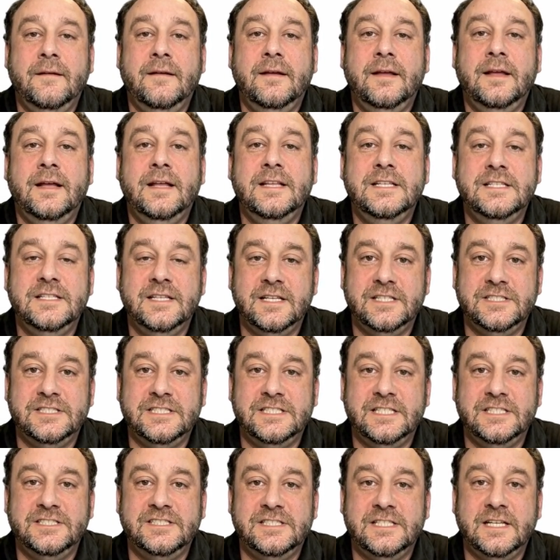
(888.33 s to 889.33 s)
This
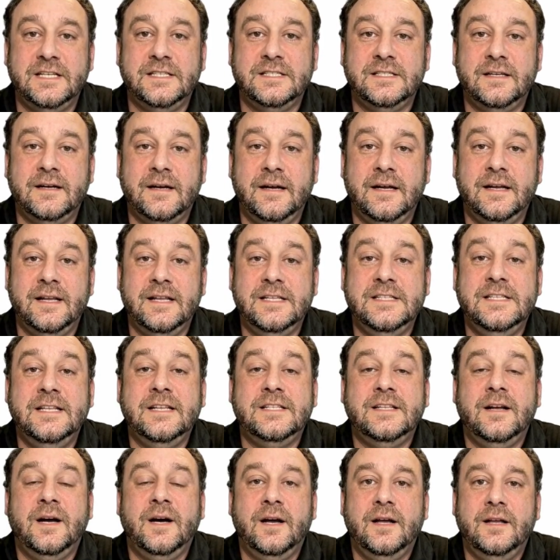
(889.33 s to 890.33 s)
assistant is
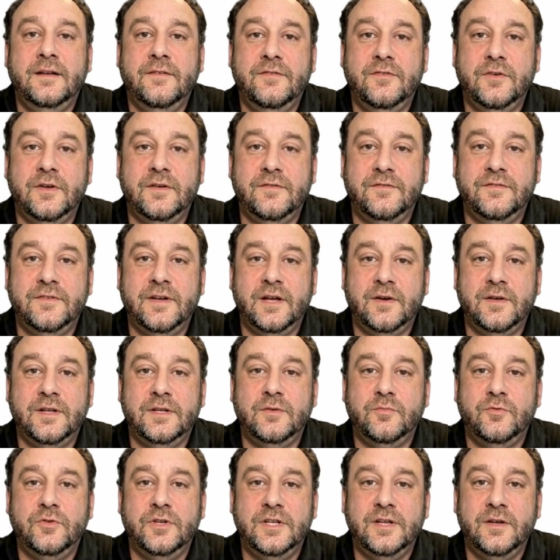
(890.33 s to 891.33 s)
designed for a very
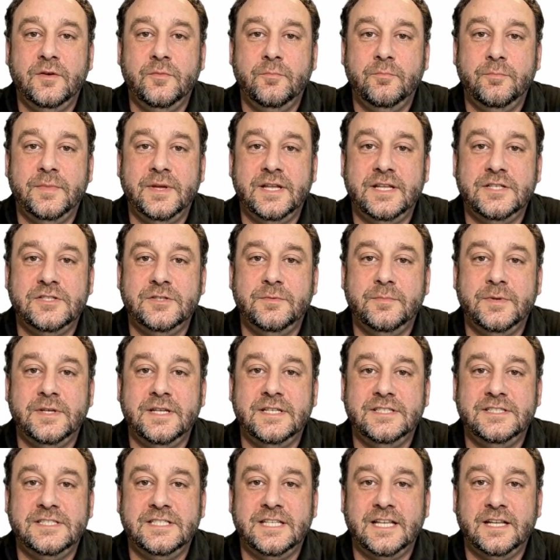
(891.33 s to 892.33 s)
real
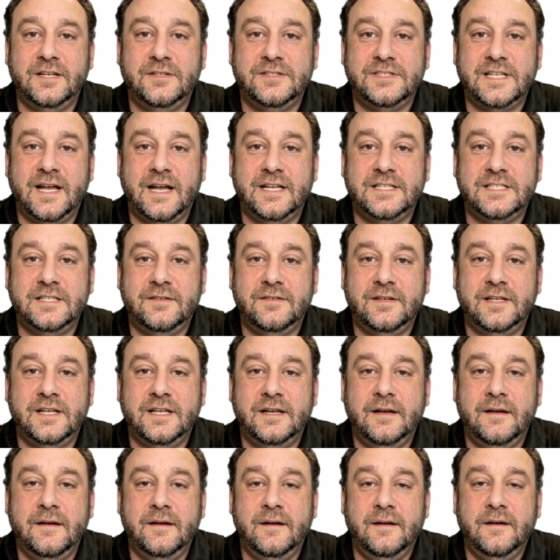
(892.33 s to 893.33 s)
B2B sales
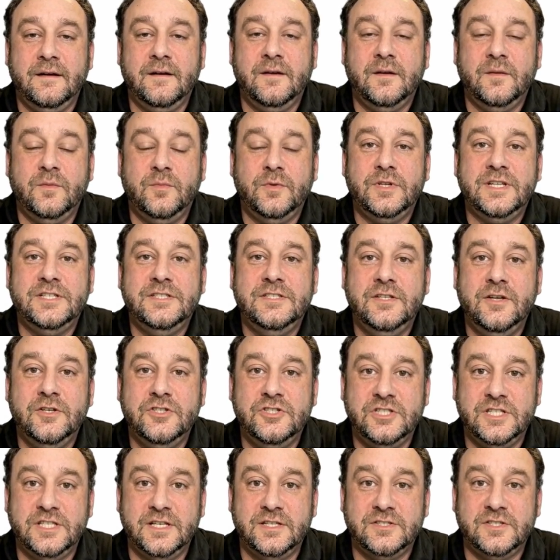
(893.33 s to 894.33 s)
activity,
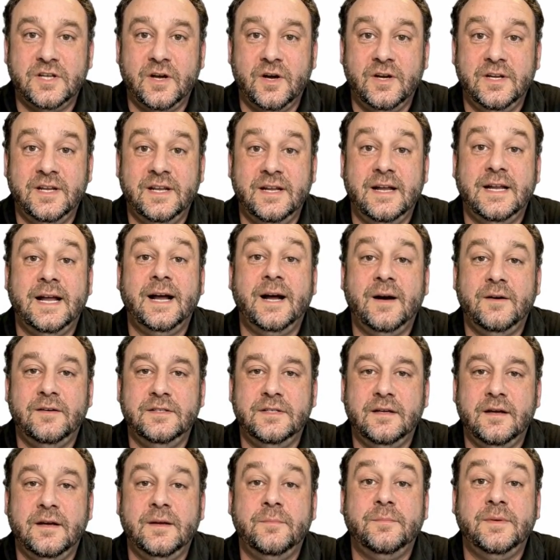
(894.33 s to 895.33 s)
researching a target account
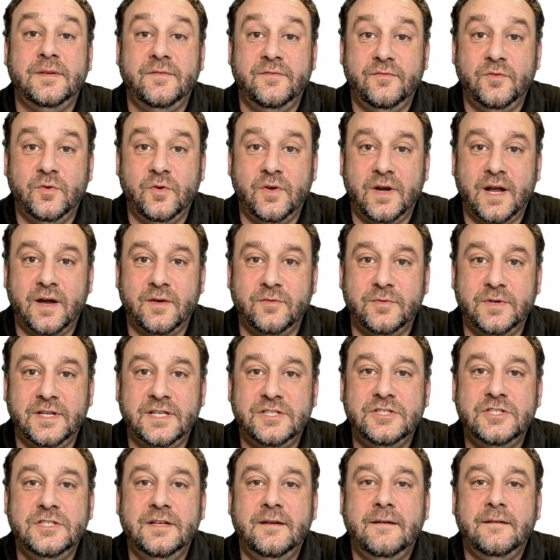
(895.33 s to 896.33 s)
before
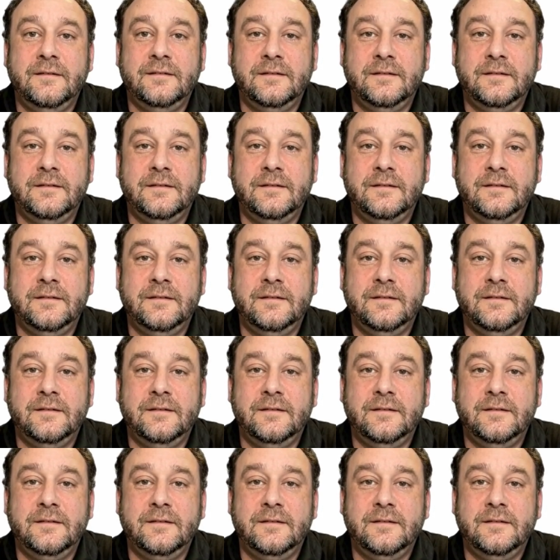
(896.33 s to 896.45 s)
outreach.